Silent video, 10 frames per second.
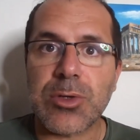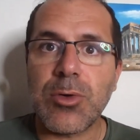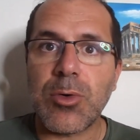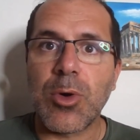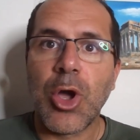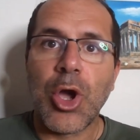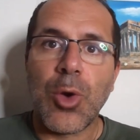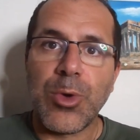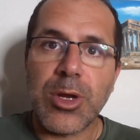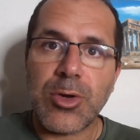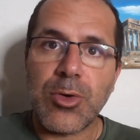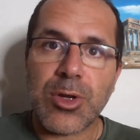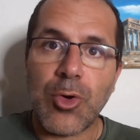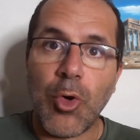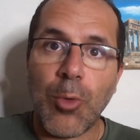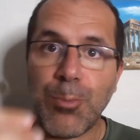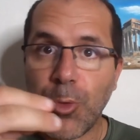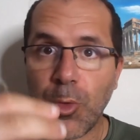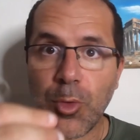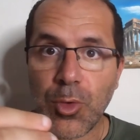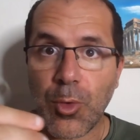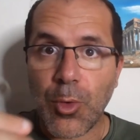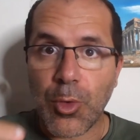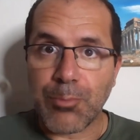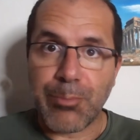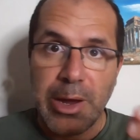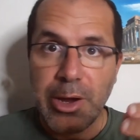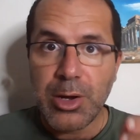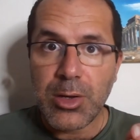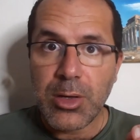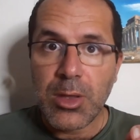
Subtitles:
No, we are going to go bull or bear